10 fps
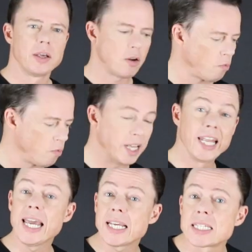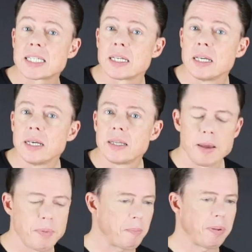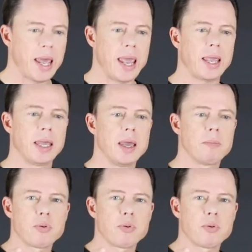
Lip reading: you know, licks, they've been playing